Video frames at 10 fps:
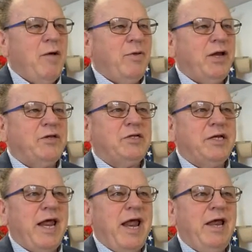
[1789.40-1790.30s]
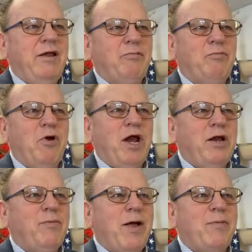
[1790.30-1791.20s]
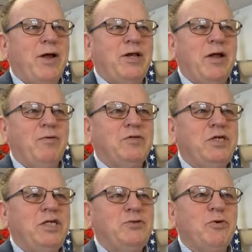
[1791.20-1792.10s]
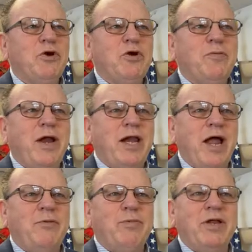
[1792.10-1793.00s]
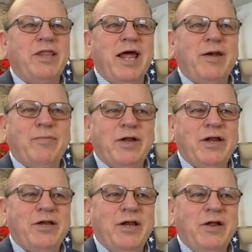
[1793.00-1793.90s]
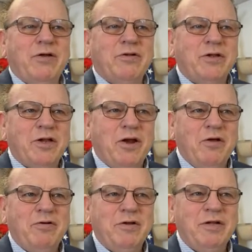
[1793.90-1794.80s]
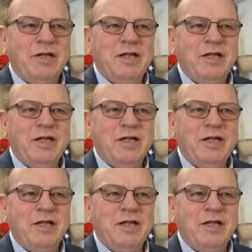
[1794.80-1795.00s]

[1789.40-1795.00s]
I mean, today, praying about my double cheeseburger might not be that big a deal, you know.